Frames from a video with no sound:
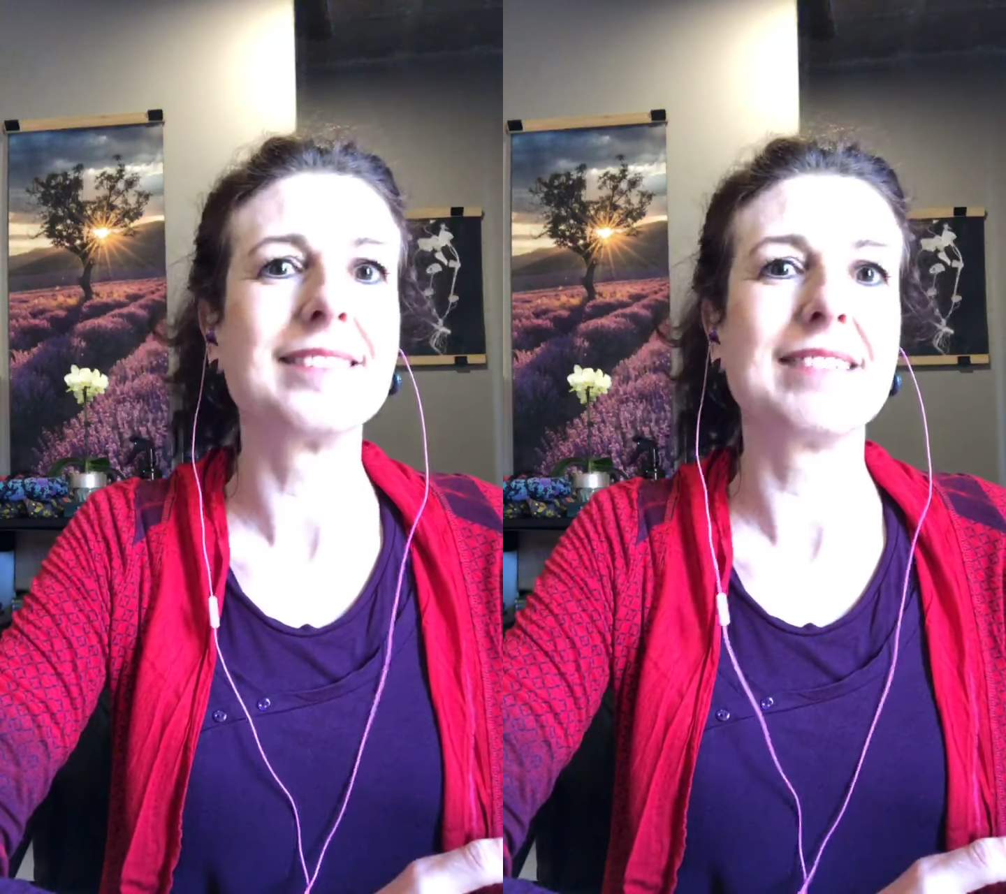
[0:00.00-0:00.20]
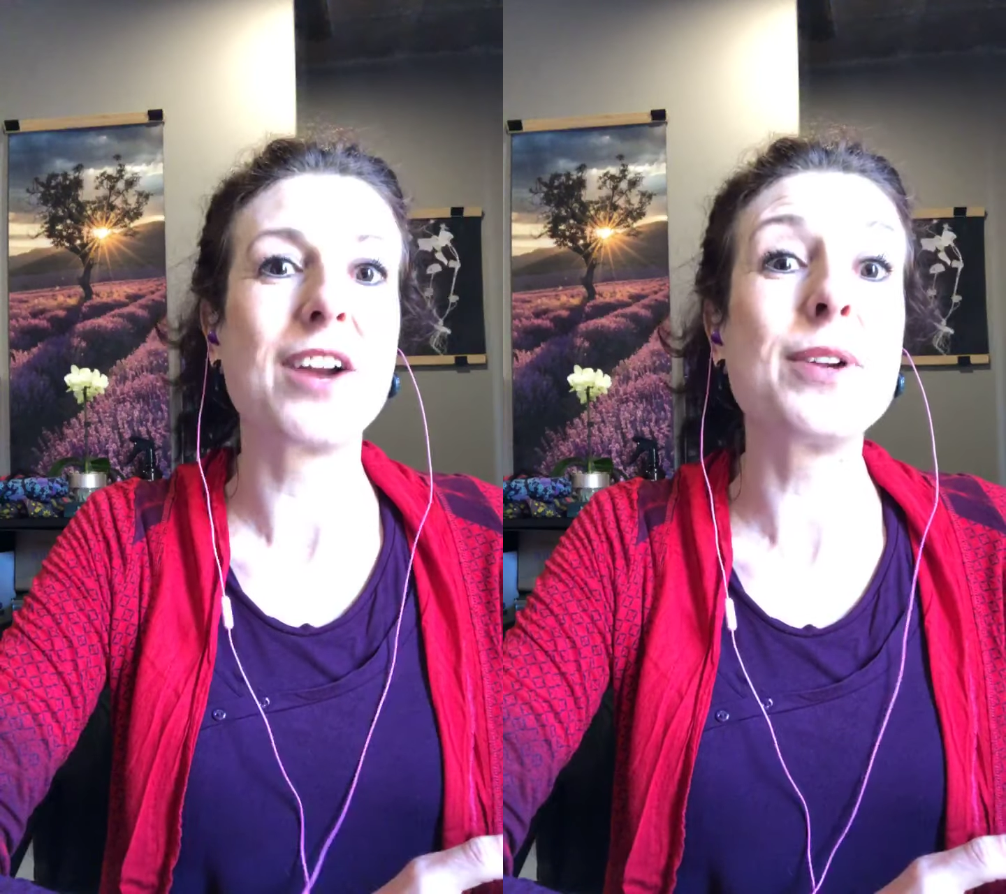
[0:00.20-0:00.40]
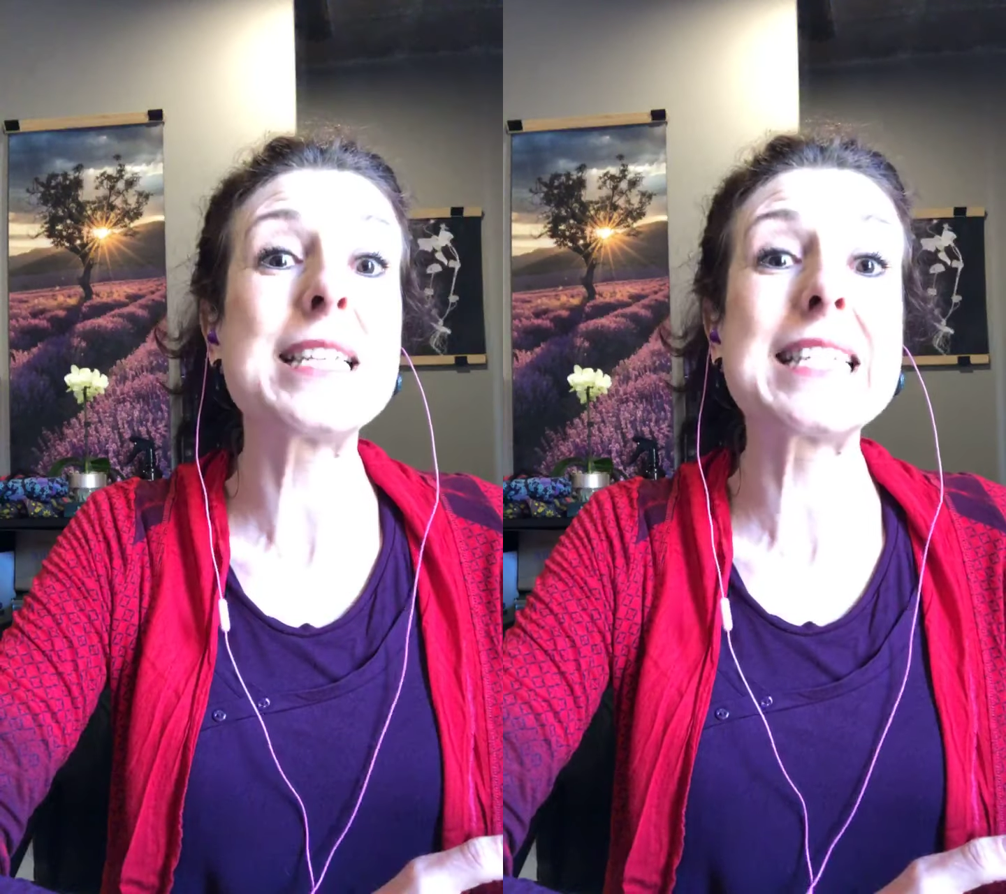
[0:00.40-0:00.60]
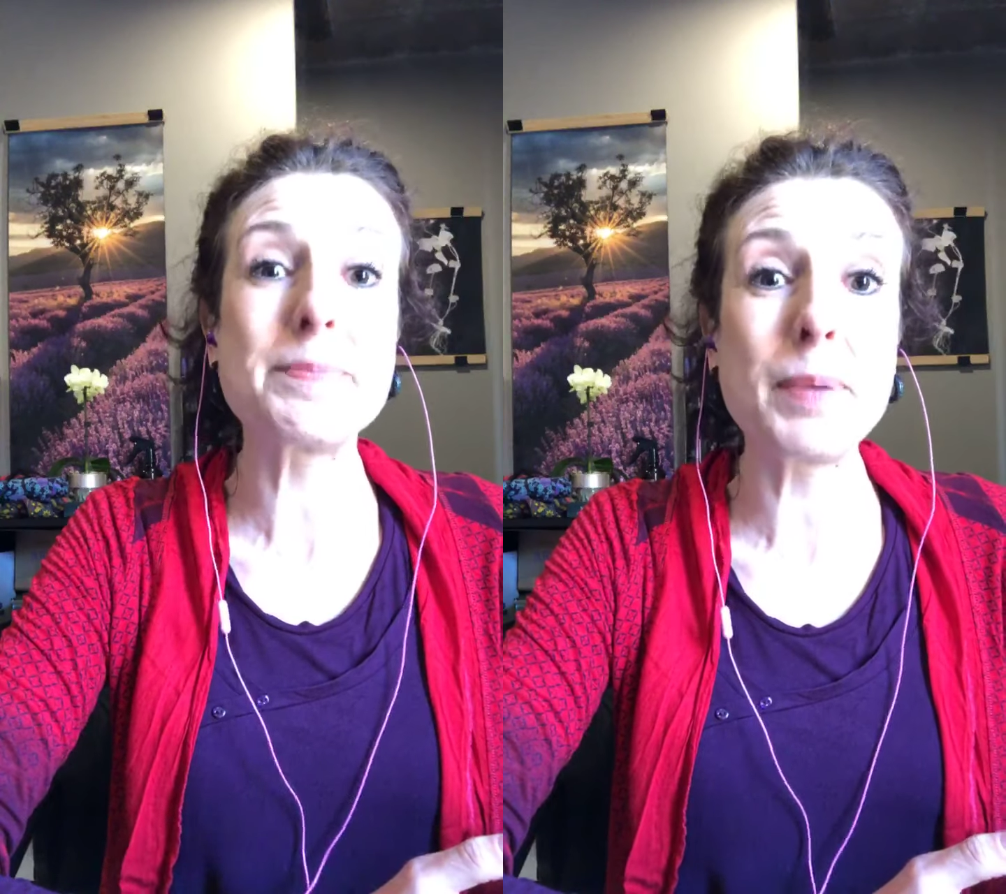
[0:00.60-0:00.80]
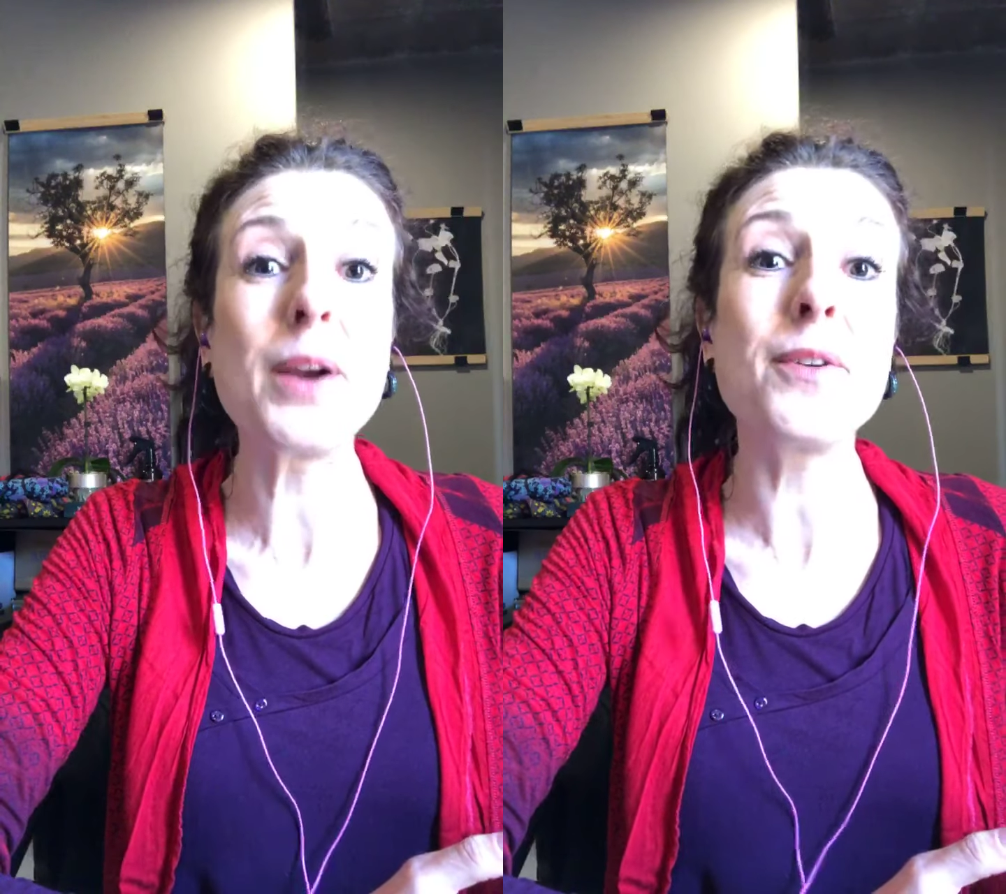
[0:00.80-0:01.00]

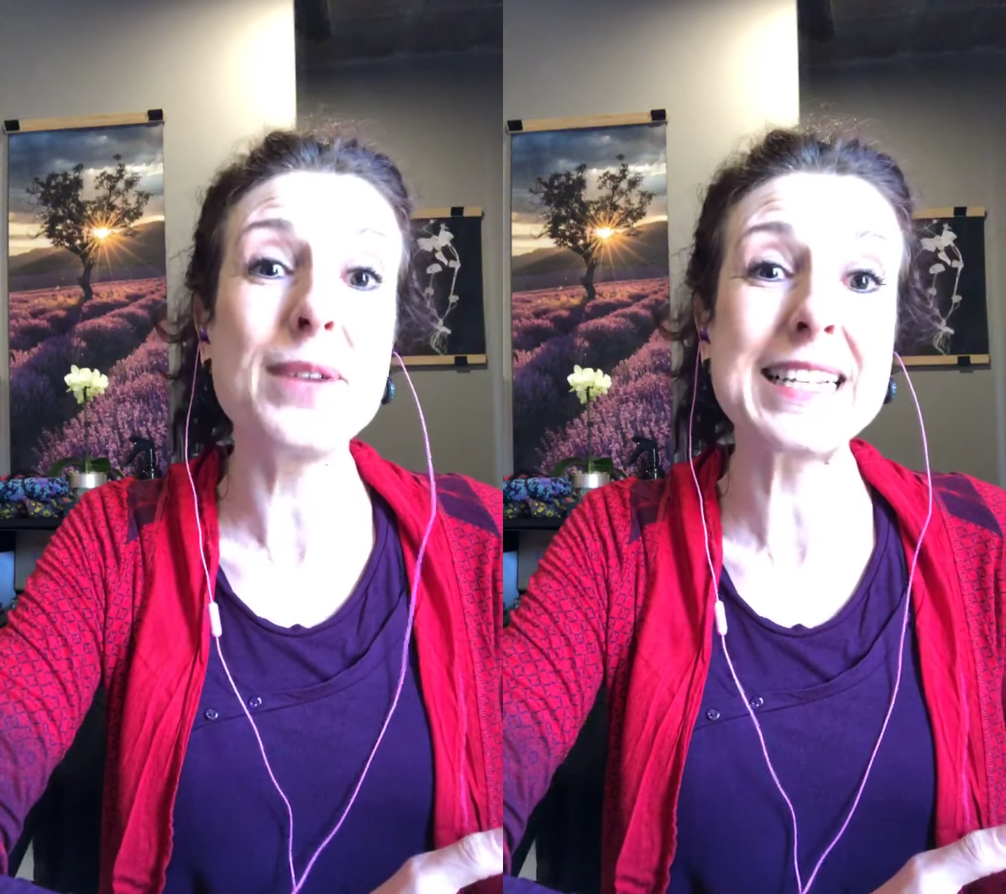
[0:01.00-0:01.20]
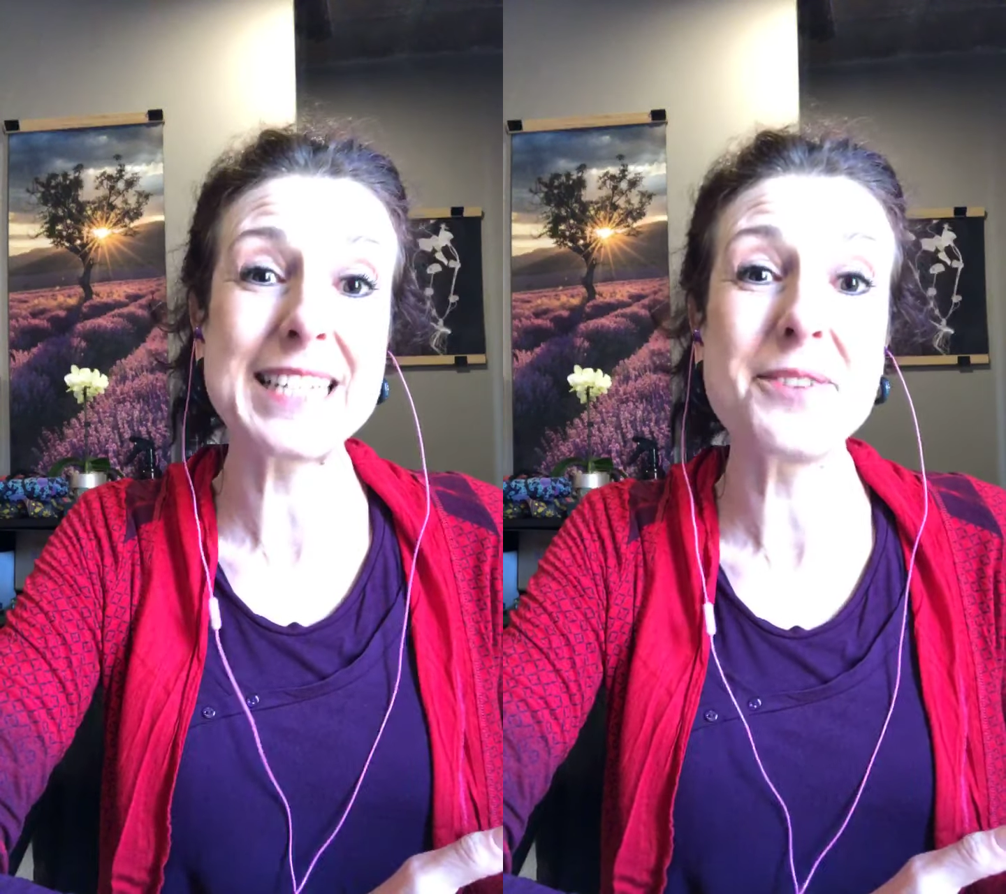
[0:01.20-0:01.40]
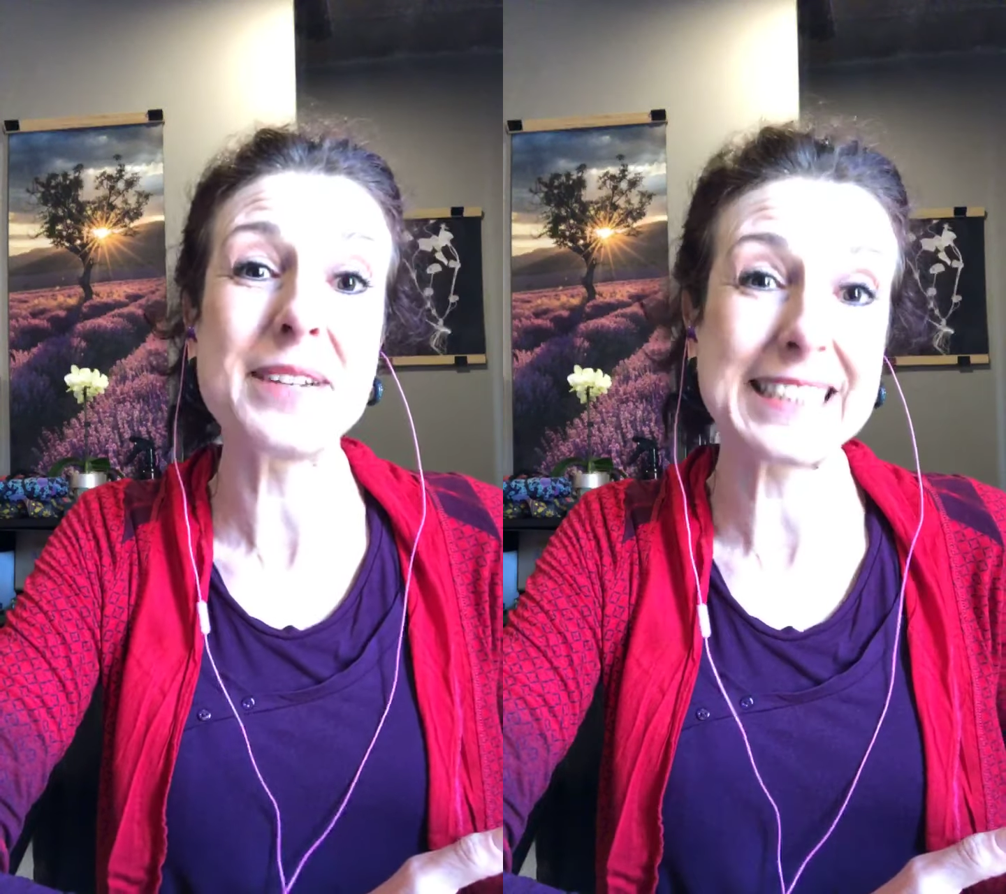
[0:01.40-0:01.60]
respiratory